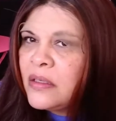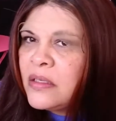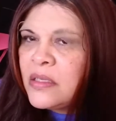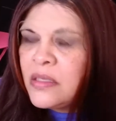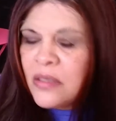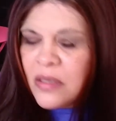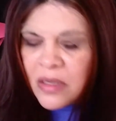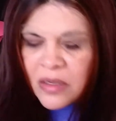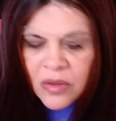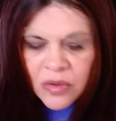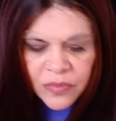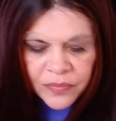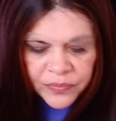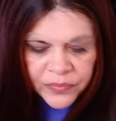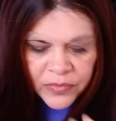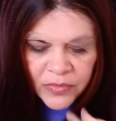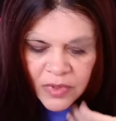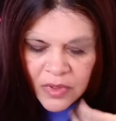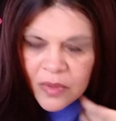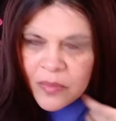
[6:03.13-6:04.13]
So,
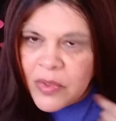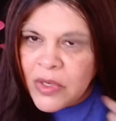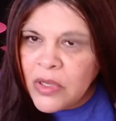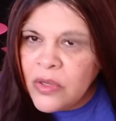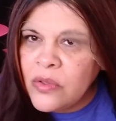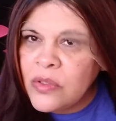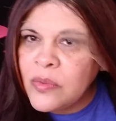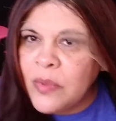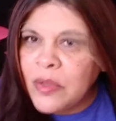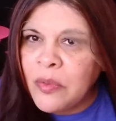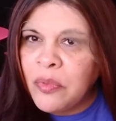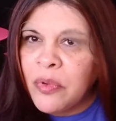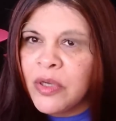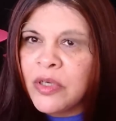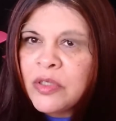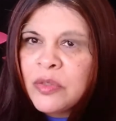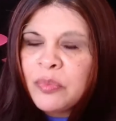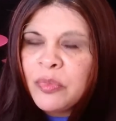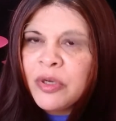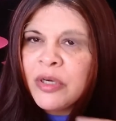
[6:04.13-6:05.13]
I'm going to use my
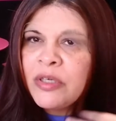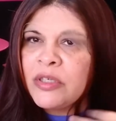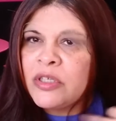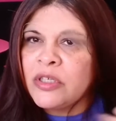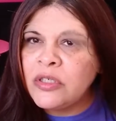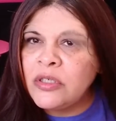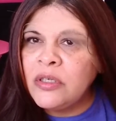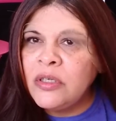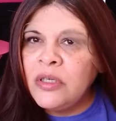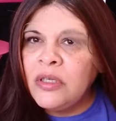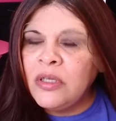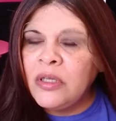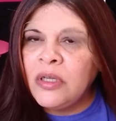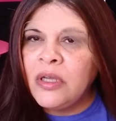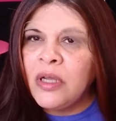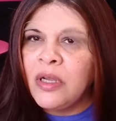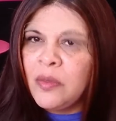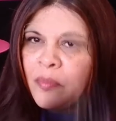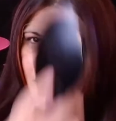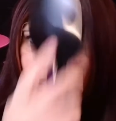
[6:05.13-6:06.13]
brush.
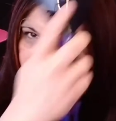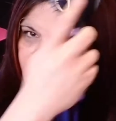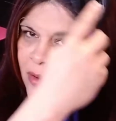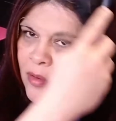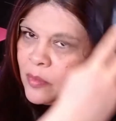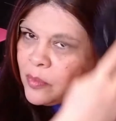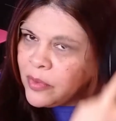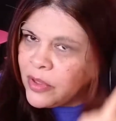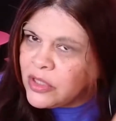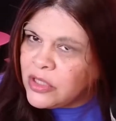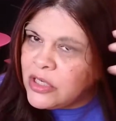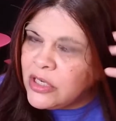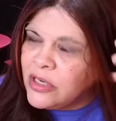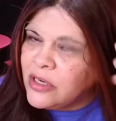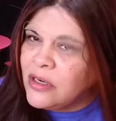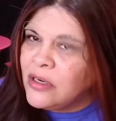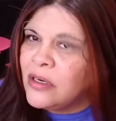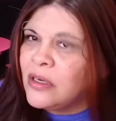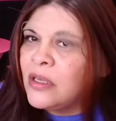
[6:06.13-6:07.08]
Got a paddle brush here.